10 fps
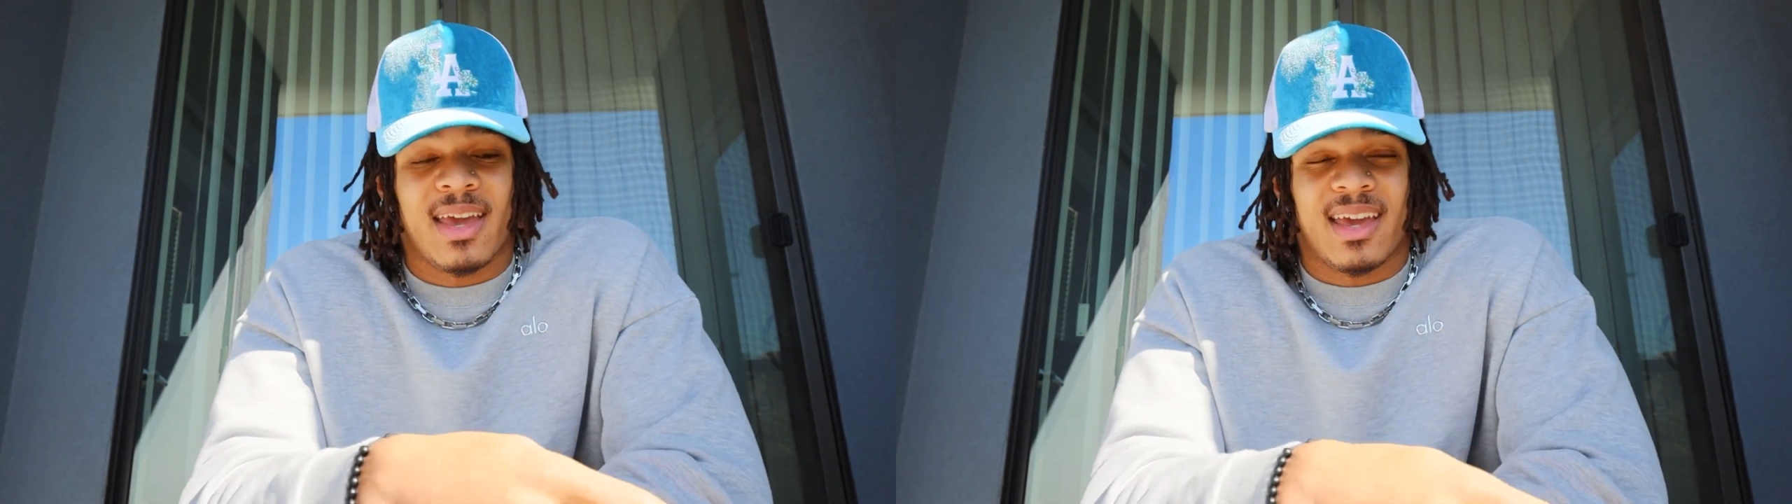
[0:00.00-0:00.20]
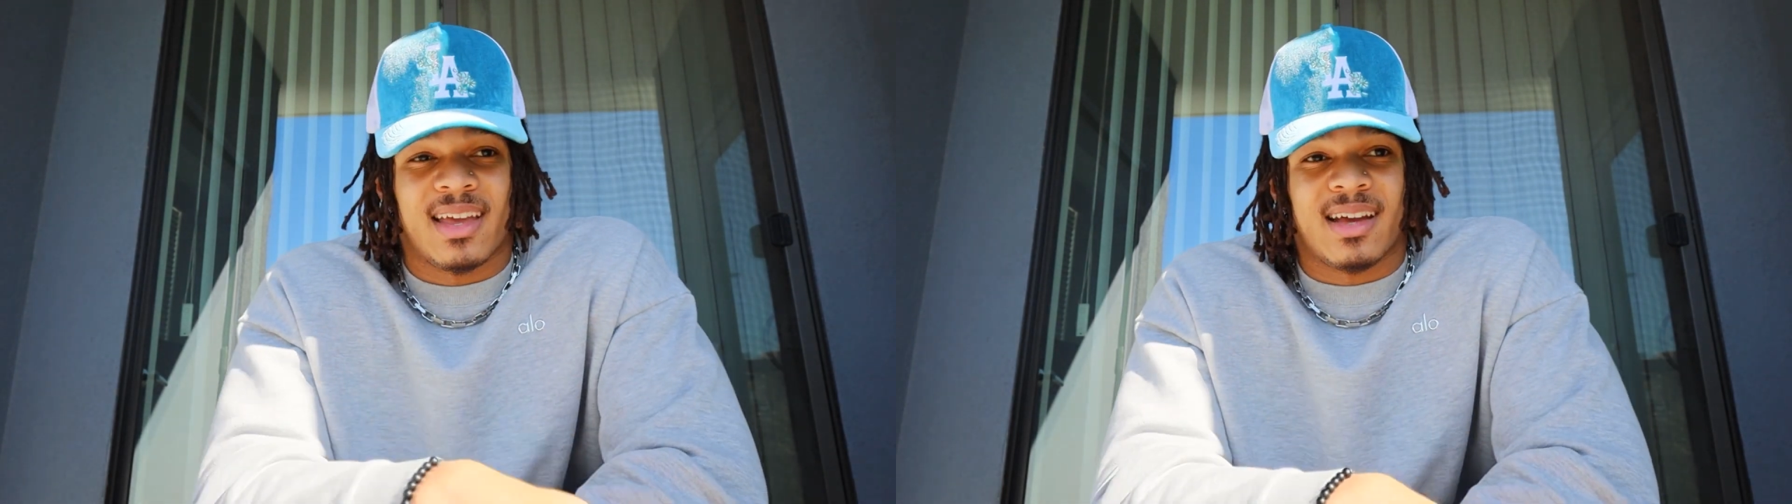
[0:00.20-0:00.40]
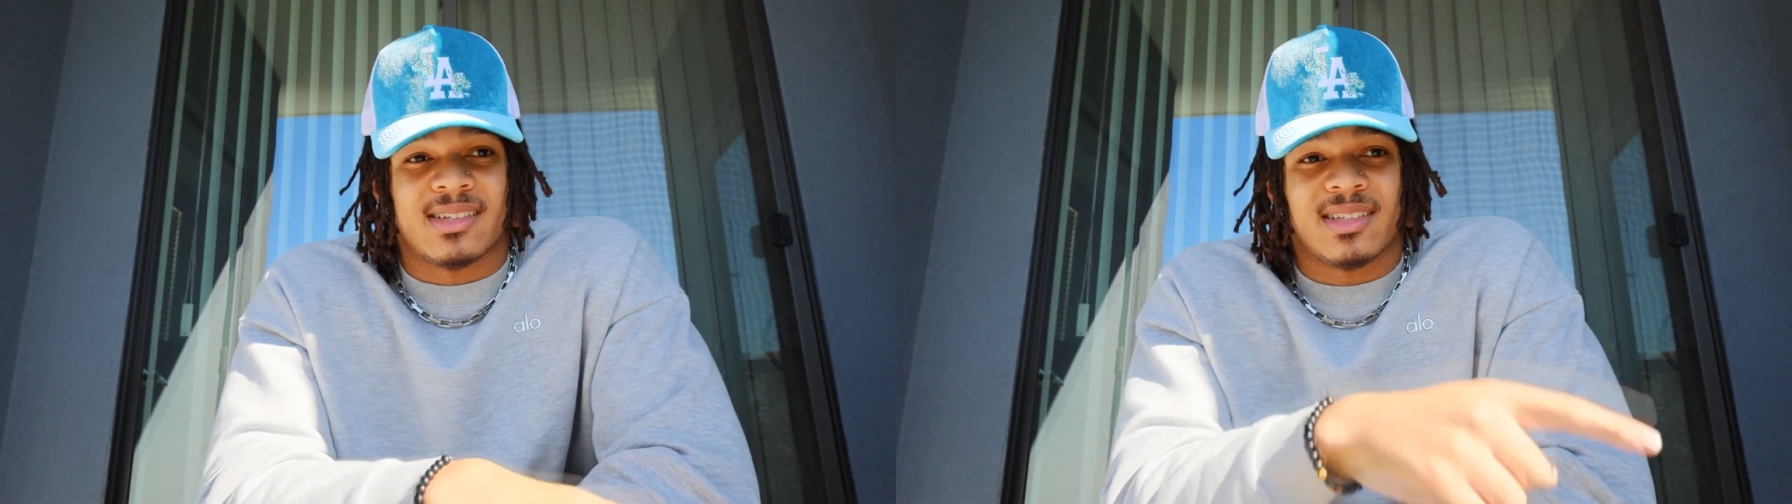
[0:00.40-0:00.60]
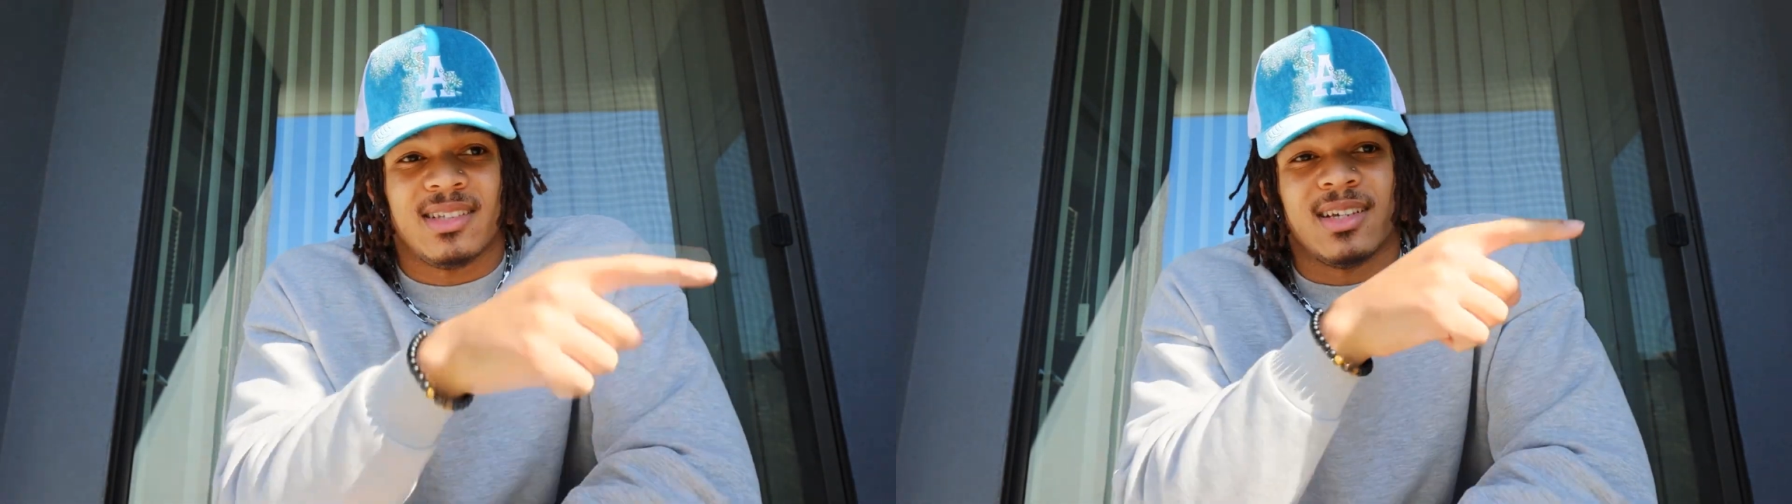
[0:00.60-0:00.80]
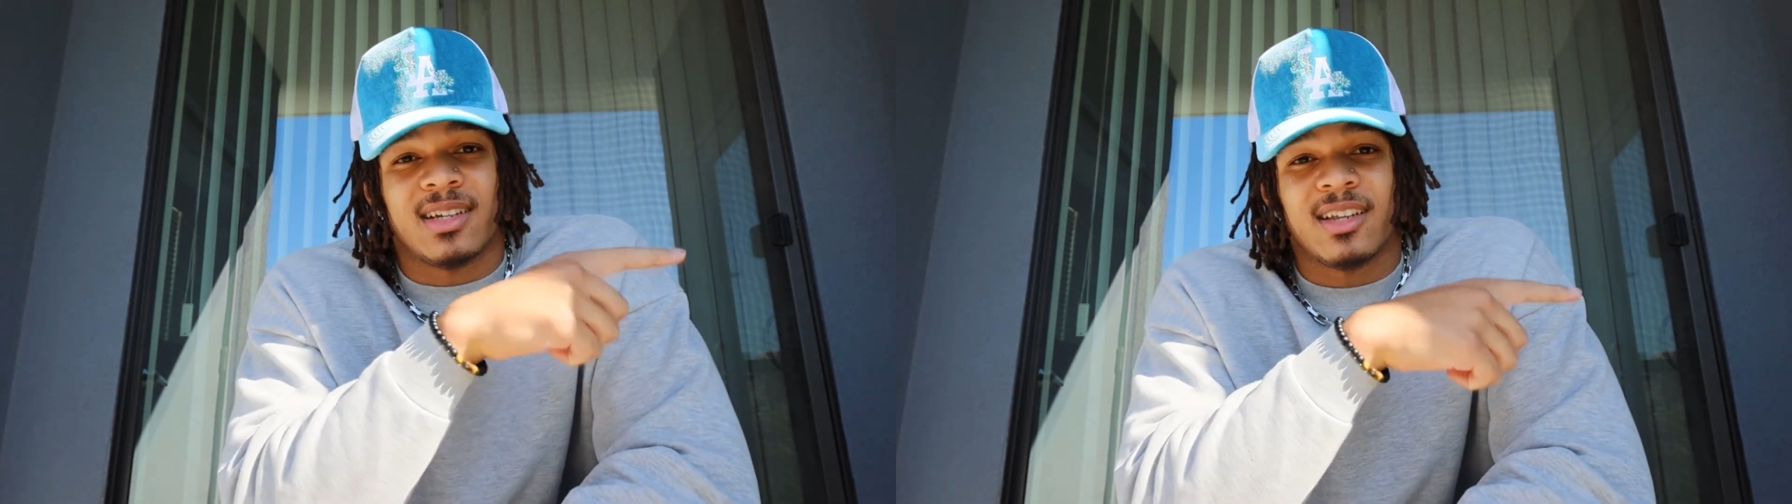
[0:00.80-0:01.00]
and I
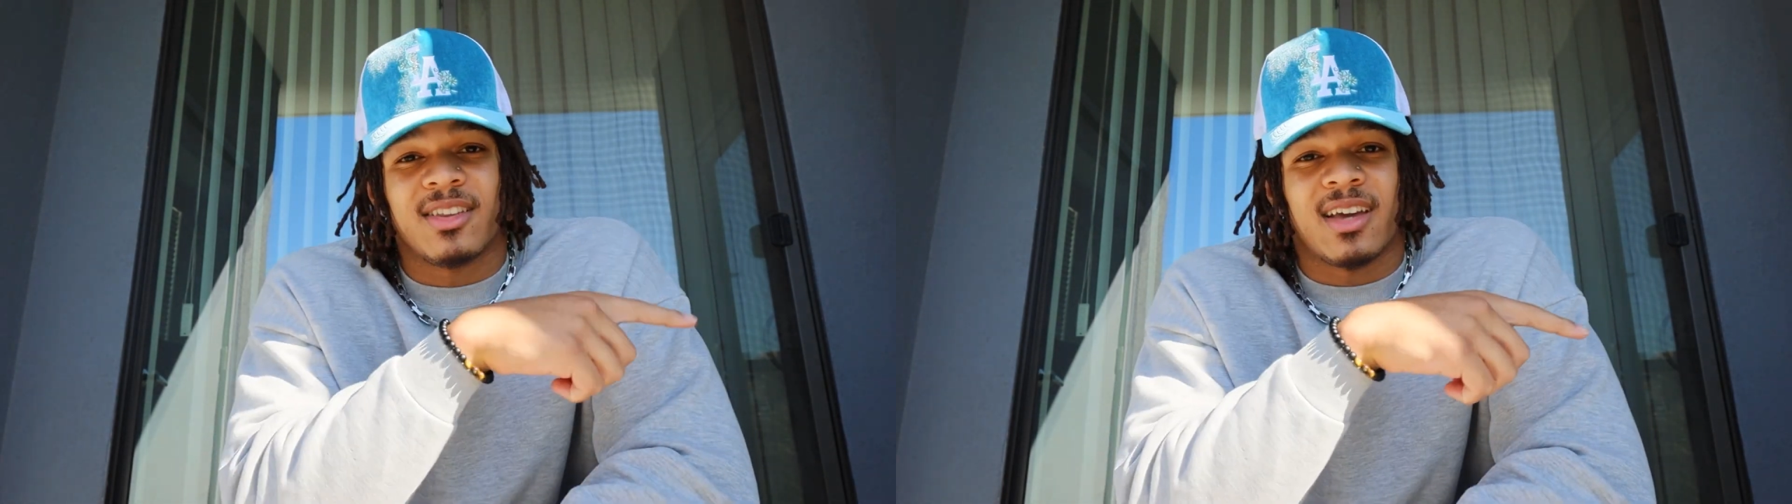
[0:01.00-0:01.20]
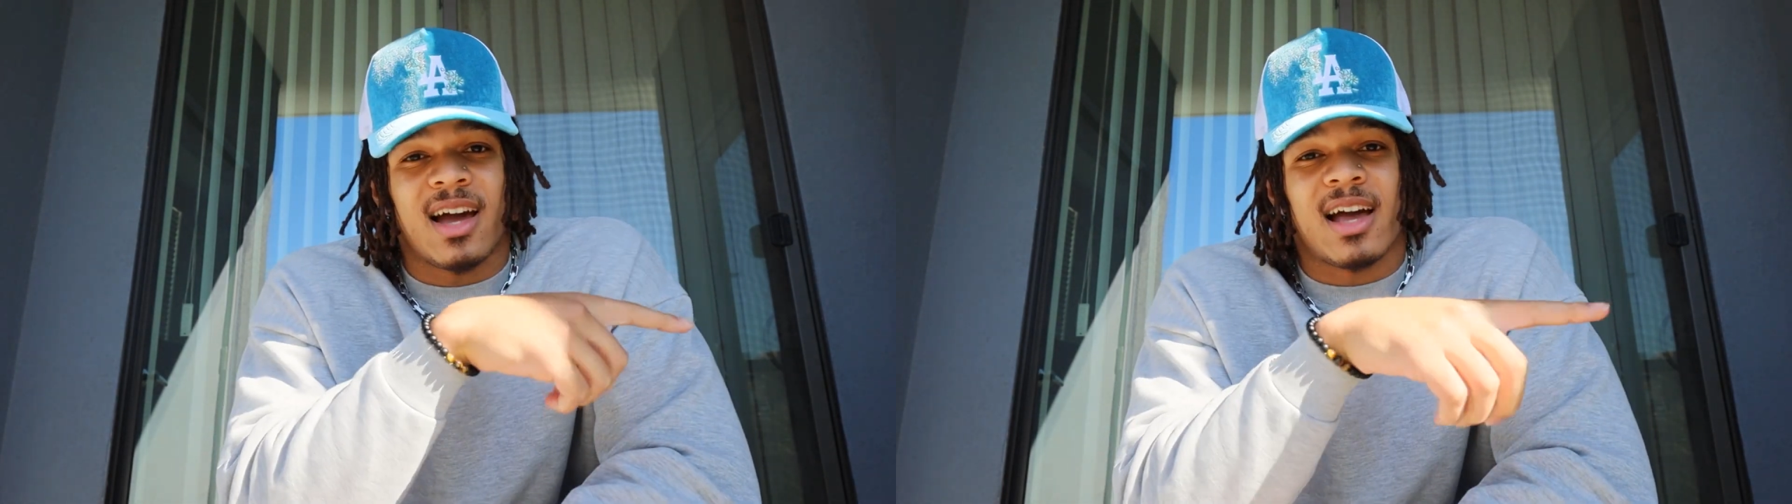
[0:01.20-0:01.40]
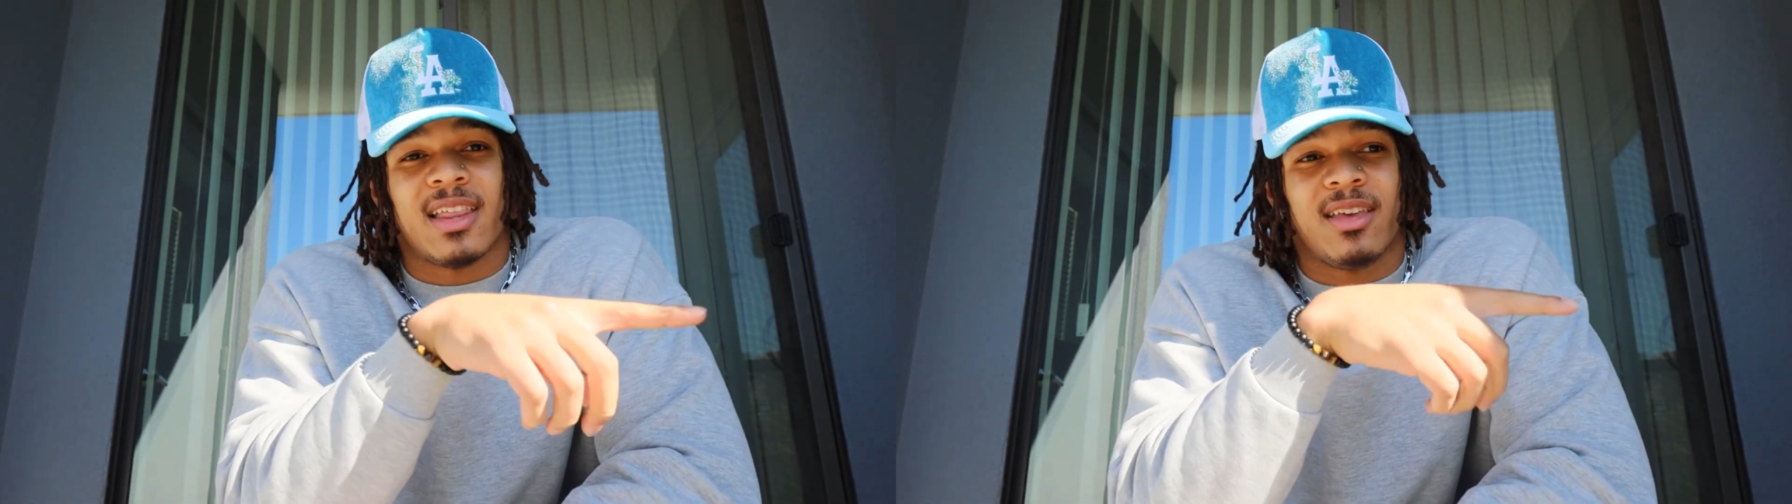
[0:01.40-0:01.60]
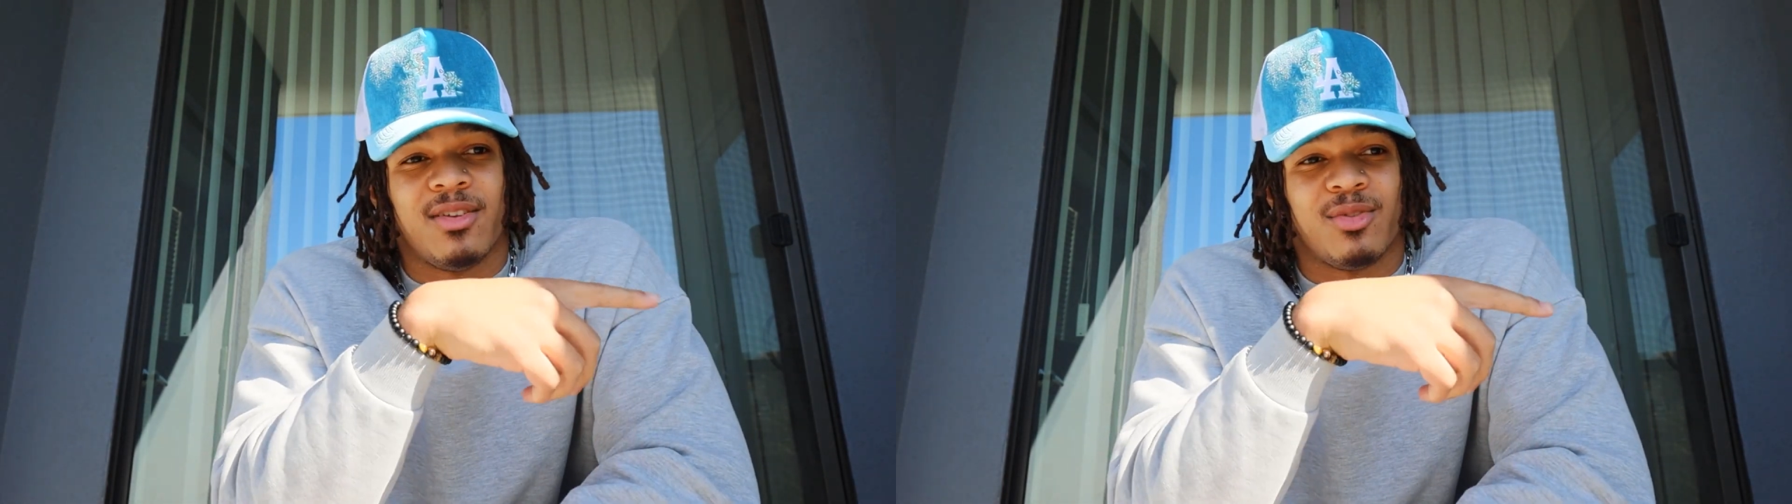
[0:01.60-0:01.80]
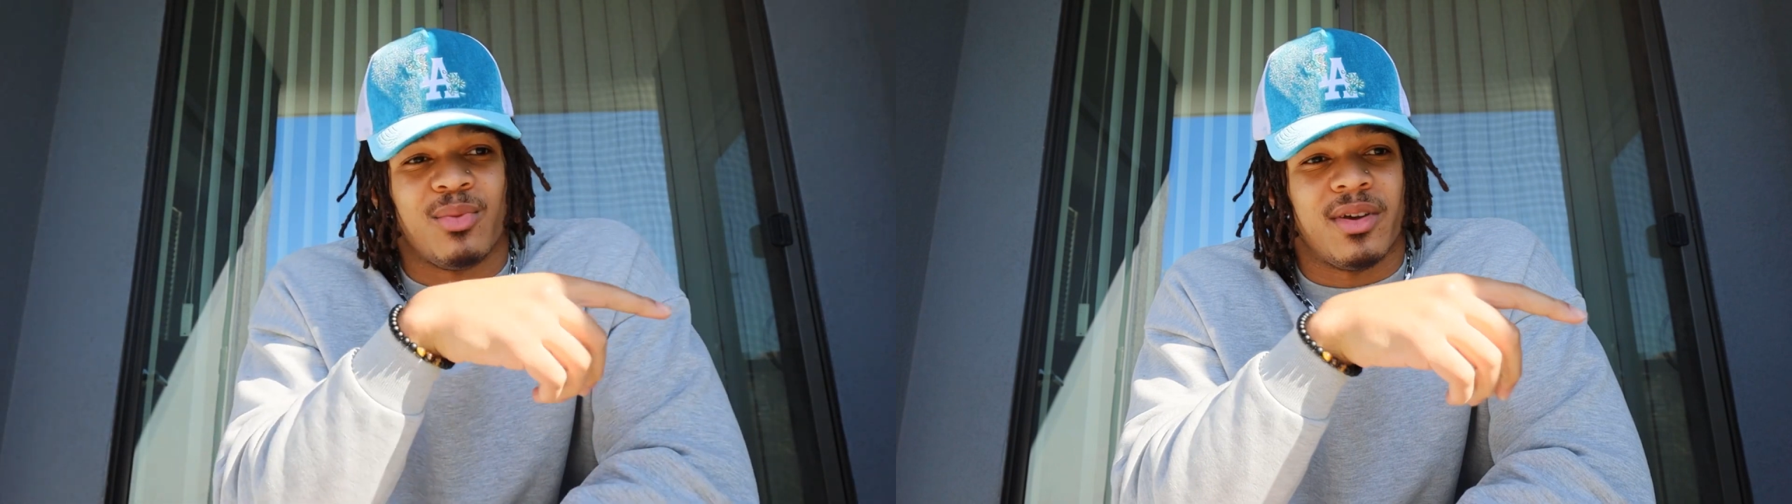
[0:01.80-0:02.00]
see another guy that he was